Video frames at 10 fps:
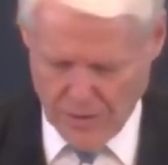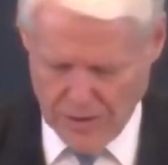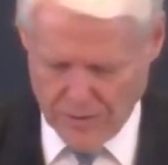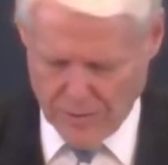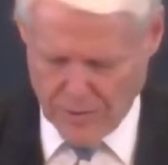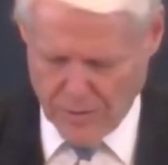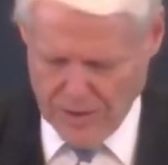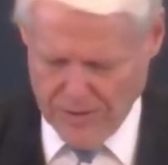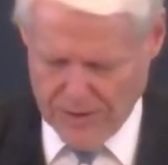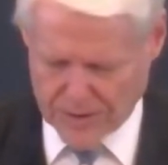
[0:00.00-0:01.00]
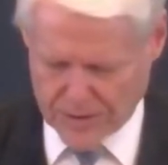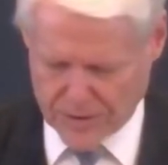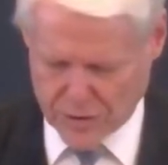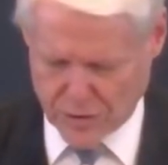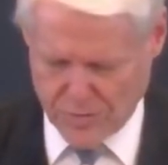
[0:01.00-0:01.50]
we read this
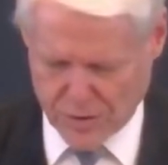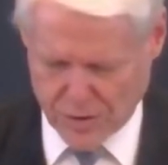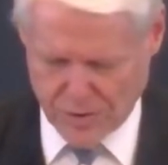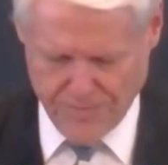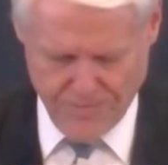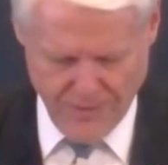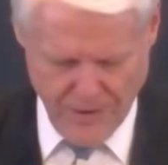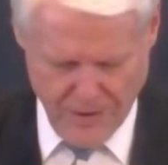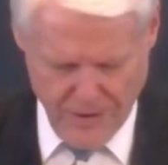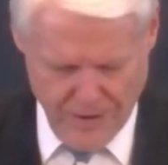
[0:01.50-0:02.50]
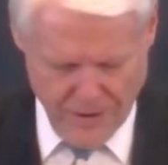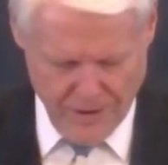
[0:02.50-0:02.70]
scripture um,